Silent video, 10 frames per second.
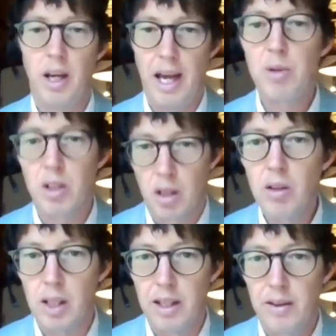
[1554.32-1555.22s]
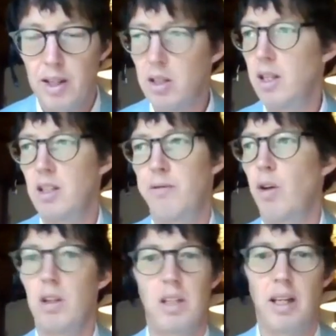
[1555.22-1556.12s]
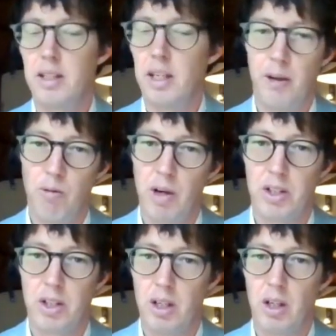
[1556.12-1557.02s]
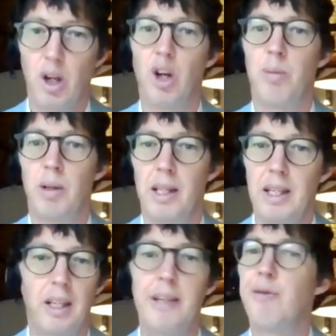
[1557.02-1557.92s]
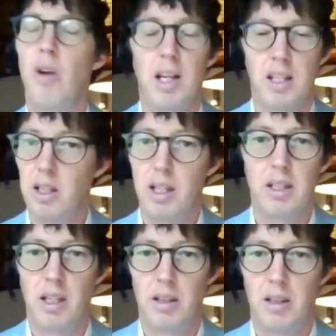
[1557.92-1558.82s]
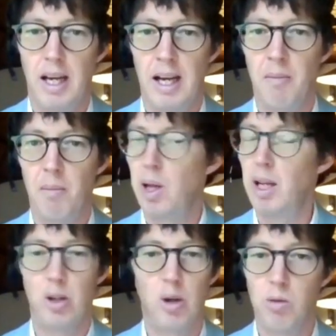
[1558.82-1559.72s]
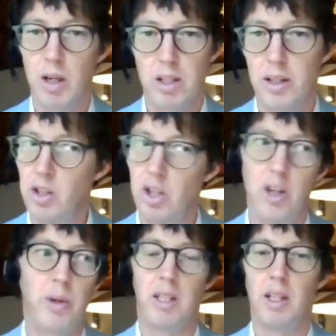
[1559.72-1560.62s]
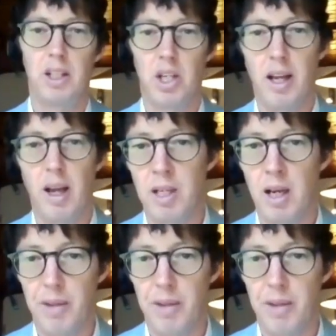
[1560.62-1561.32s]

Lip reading: absolutely. There's volatility and risk globally, left, right, and centre. Political risk. There's a US election coming up